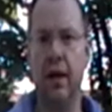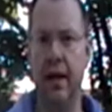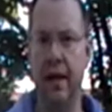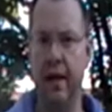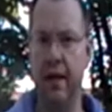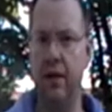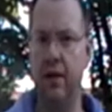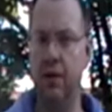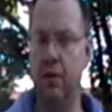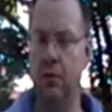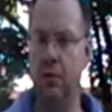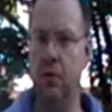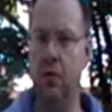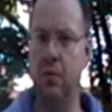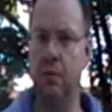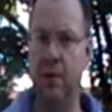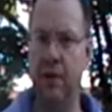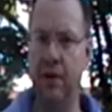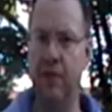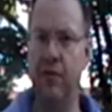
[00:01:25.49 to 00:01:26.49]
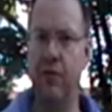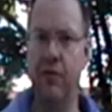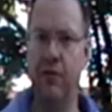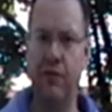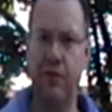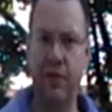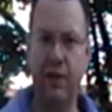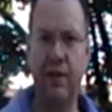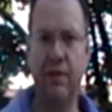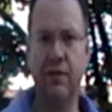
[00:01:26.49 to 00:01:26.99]
Add a little more beef
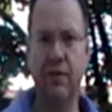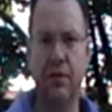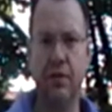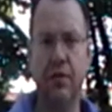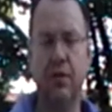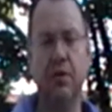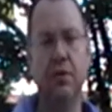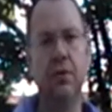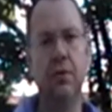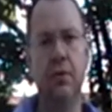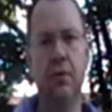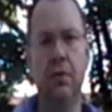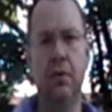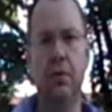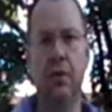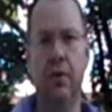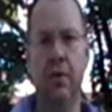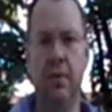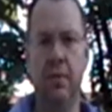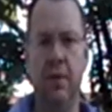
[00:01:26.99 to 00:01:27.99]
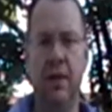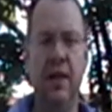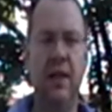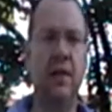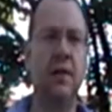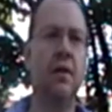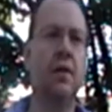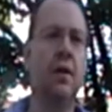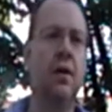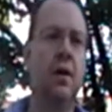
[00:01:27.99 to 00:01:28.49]
flavor to the meat,